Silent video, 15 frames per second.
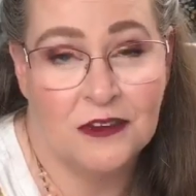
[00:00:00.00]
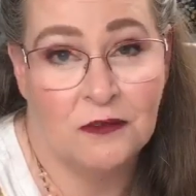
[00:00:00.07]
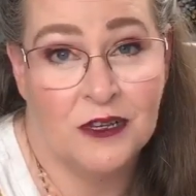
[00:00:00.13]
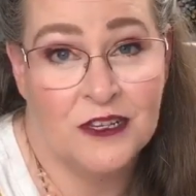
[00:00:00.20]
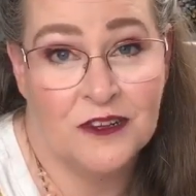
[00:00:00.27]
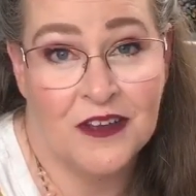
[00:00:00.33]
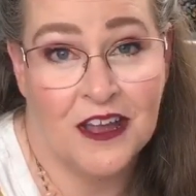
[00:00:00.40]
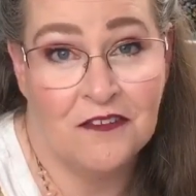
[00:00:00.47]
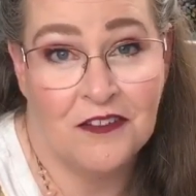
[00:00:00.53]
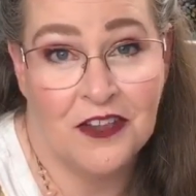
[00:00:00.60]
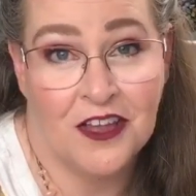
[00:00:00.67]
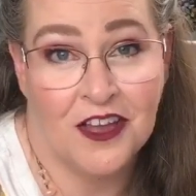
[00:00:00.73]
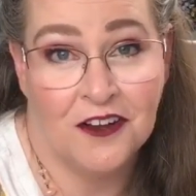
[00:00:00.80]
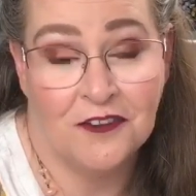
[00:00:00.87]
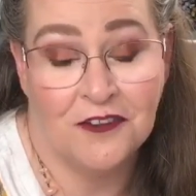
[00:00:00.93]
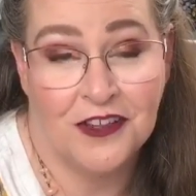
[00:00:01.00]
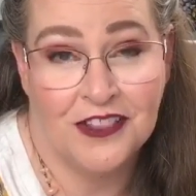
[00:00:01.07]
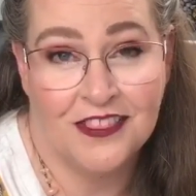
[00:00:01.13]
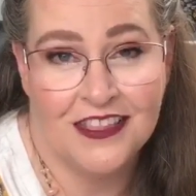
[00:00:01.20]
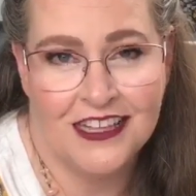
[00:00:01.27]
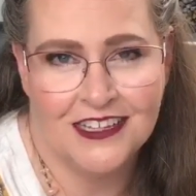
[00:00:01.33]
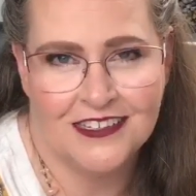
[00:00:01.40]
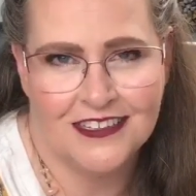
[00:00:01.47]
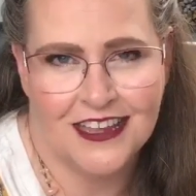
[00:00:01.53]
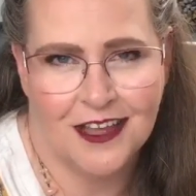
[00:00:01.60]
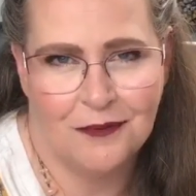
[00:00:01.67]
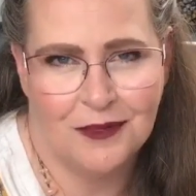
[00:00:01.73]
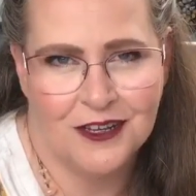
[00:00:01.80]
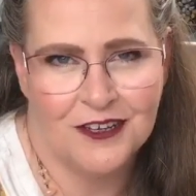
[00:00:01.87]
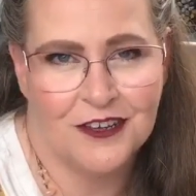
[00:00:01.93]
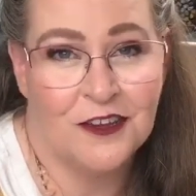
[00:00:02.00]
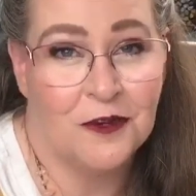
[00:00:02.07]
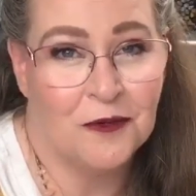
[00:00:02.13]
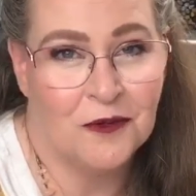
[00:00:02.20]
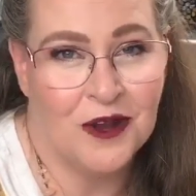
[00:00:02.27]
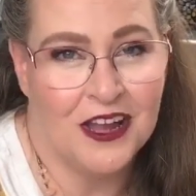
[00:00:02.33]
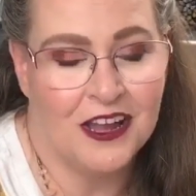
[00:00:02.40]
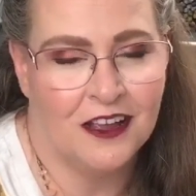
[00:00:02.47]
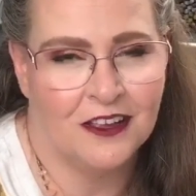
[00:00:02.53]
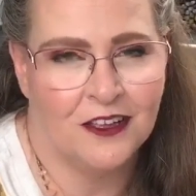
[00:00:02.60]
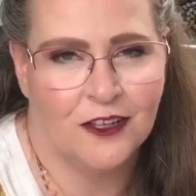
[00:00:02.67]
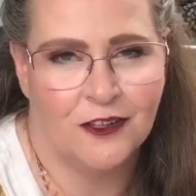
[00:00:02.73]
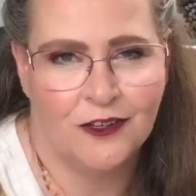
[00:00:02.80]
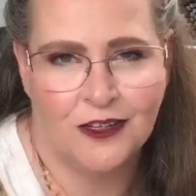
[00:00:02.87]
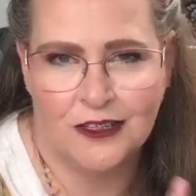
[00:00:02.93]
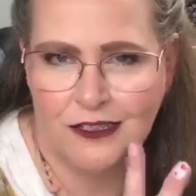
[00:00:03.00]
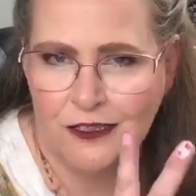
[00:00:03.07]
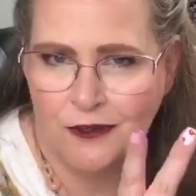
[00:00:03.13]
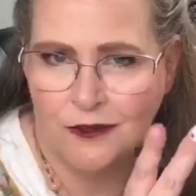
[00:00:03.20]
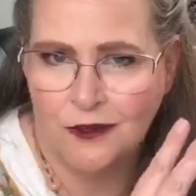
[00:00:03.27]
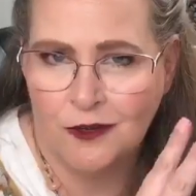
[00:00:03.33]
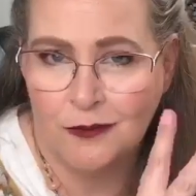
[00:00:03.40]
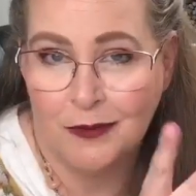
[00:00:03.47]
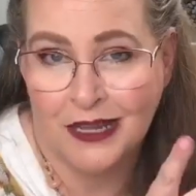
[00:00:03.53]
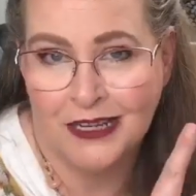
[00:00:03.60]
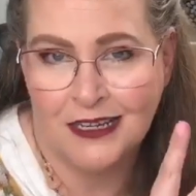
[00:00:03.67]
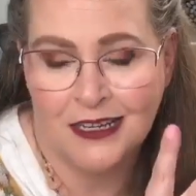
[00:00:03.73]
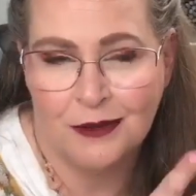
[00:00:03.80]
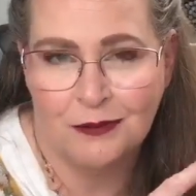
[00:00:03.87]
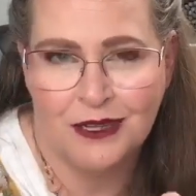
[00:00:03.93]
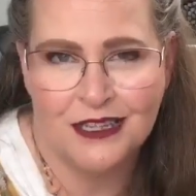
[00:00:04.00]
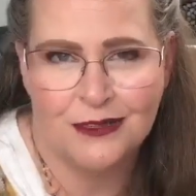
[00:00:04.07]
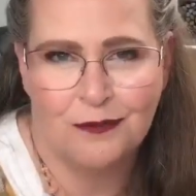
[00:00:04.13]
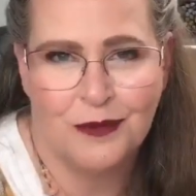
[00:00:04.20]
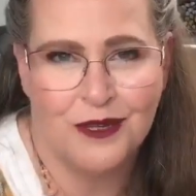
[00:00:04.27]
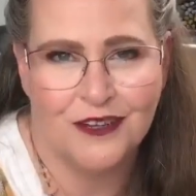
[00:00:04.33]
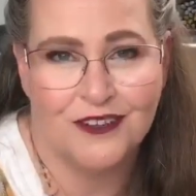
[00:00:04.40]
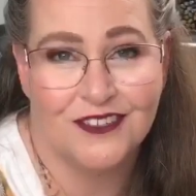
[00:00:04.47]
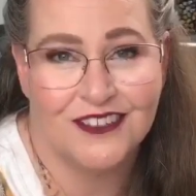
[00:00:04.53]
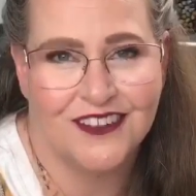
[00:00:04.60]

We do have a lot of fun things coming your way, including two new Mandala Bliss books.